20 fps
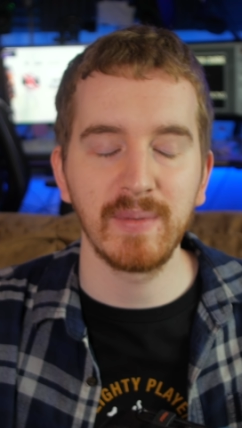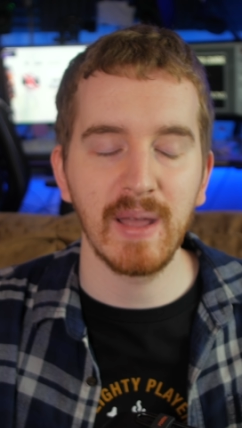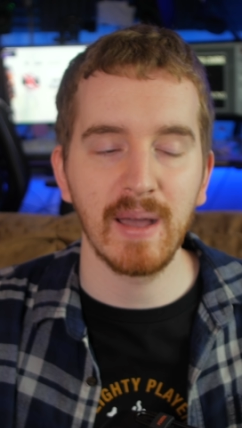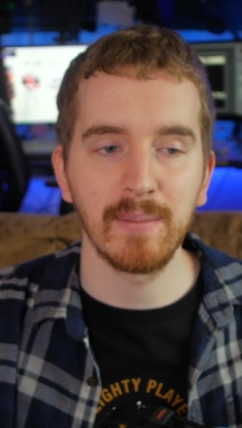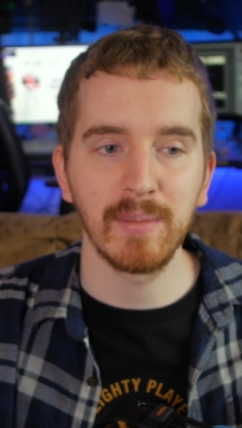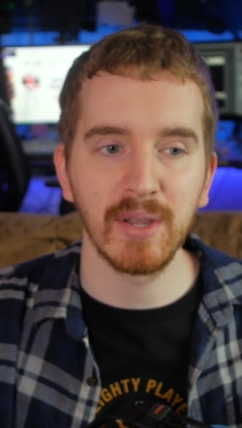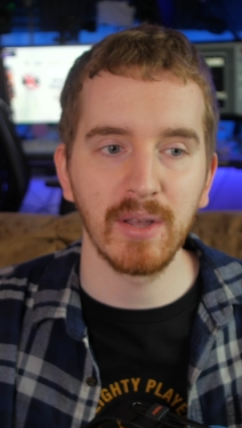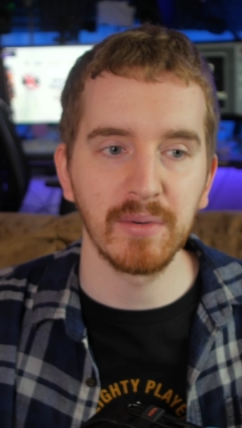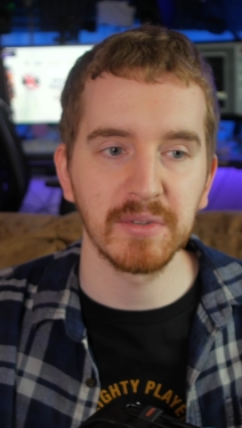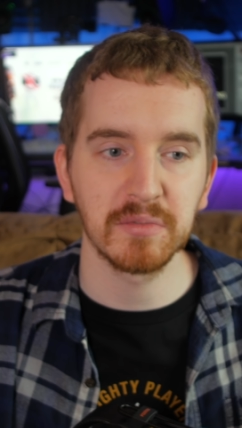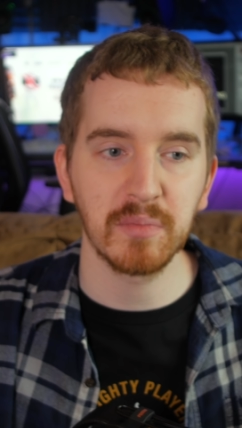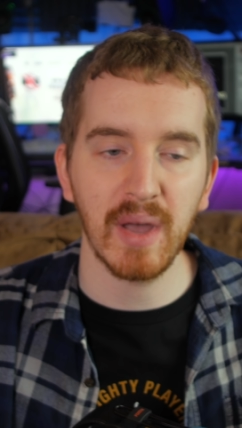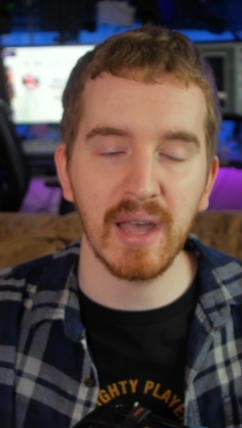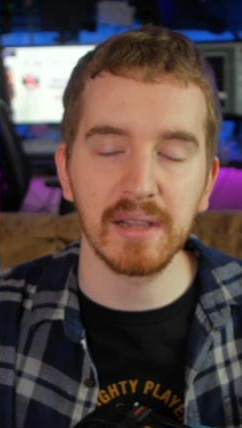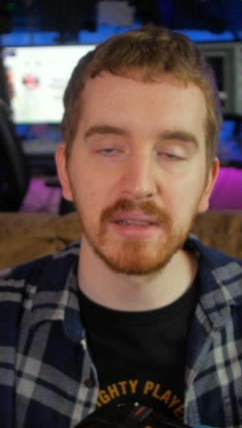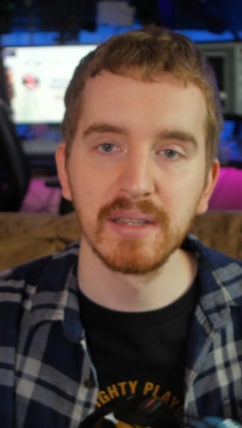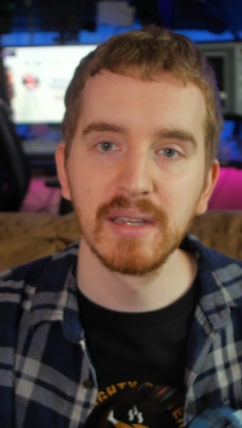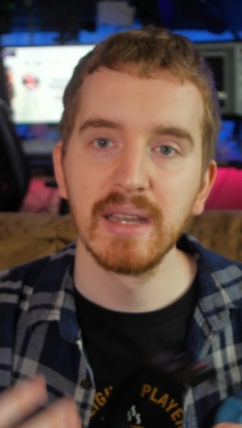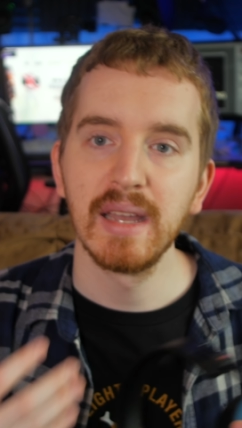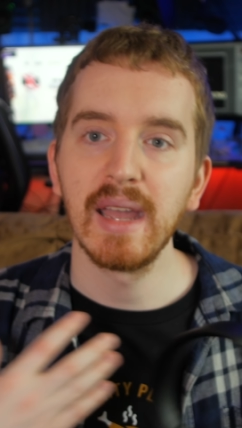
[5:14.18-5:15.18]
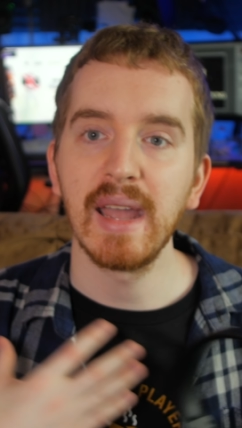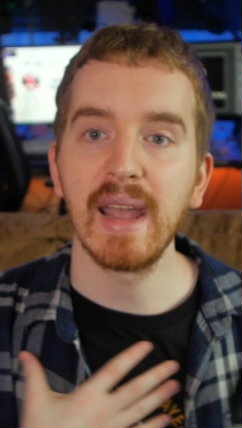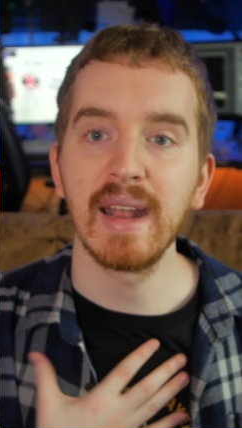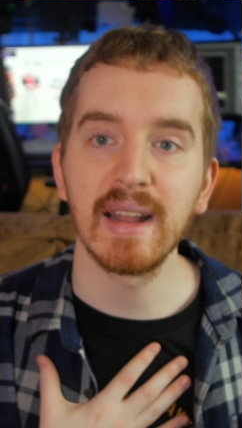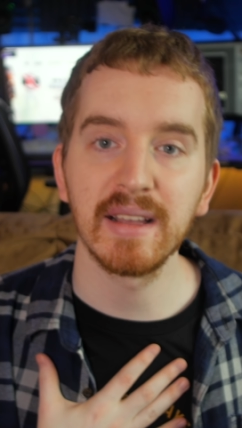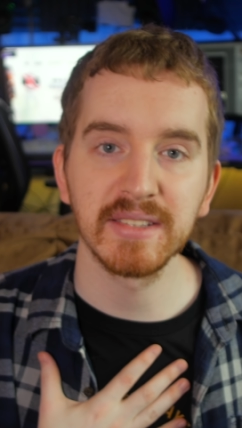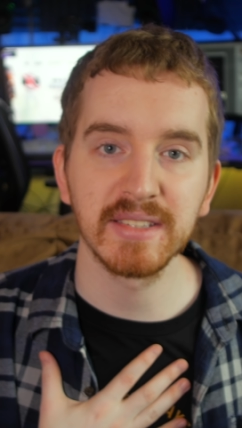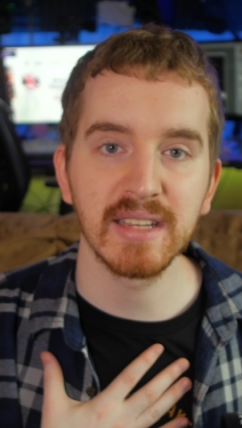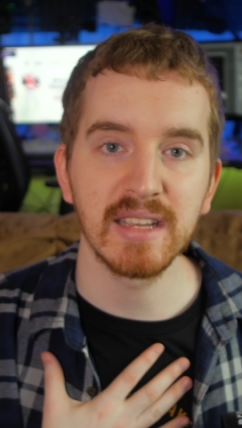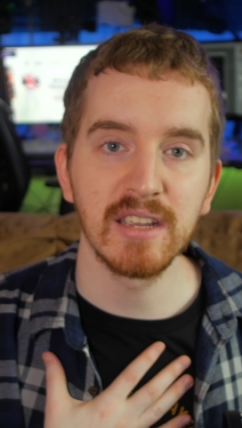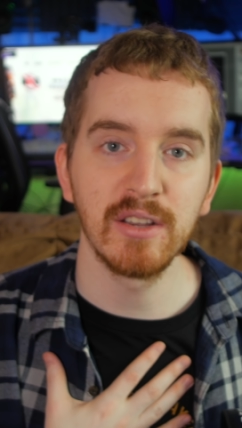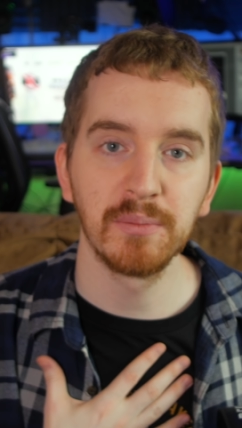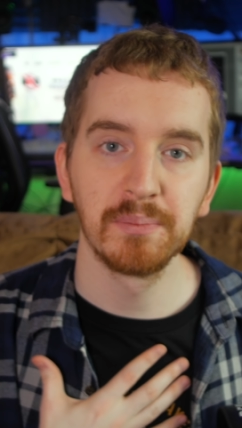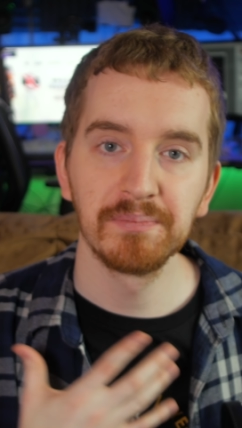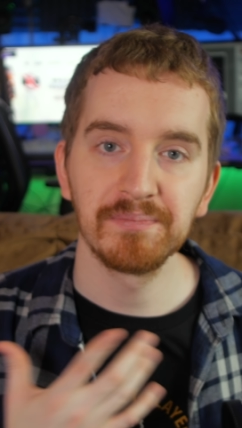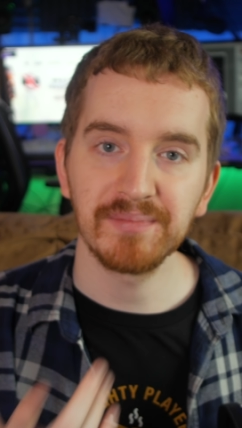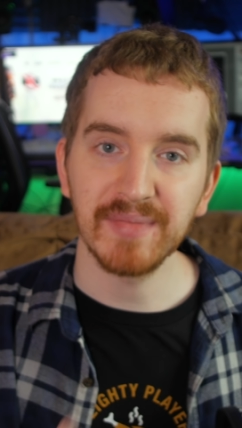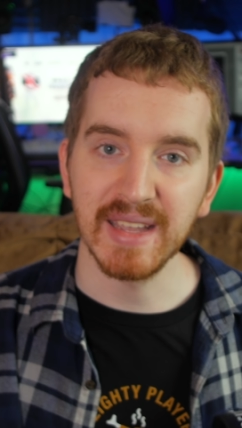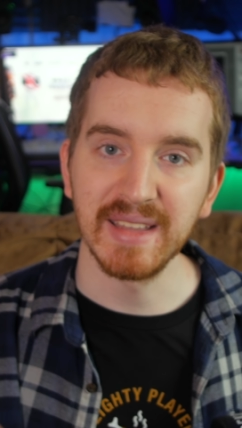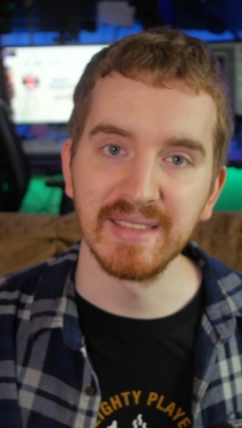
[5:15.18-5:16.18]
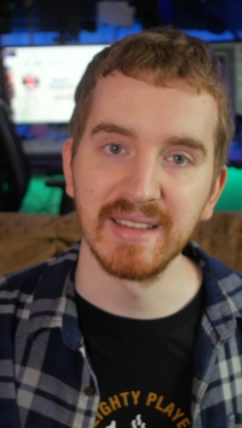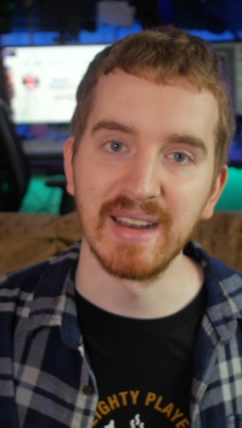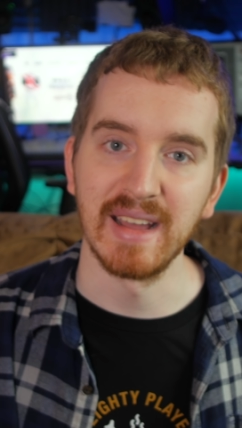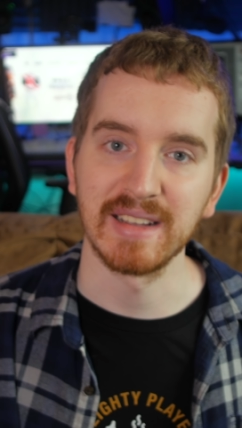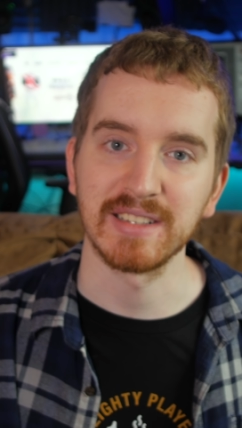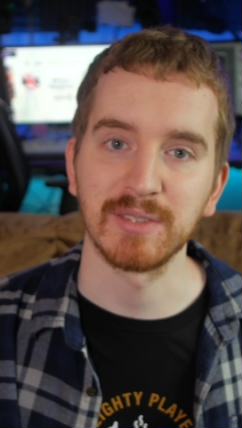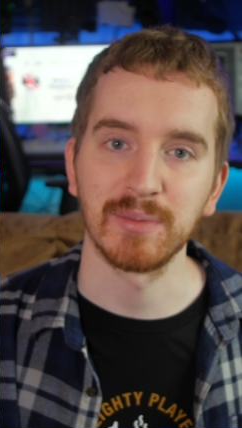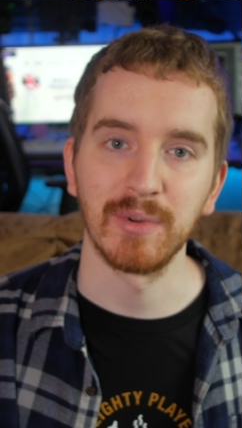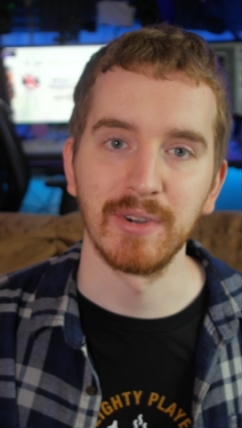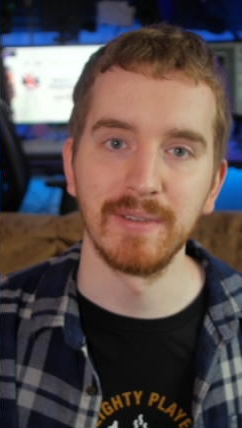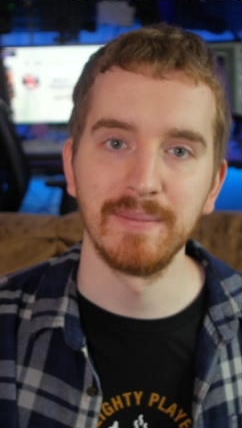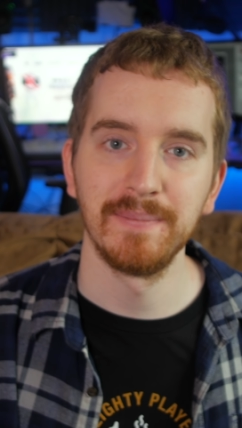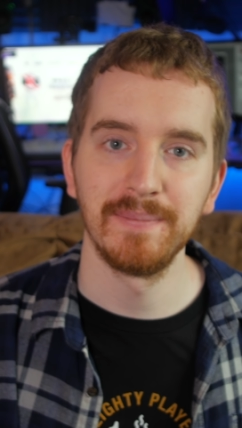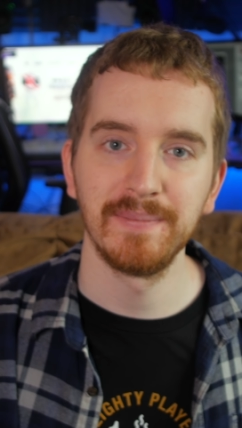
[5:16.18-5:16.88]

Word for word: down below as well. And I'll see you in the next one.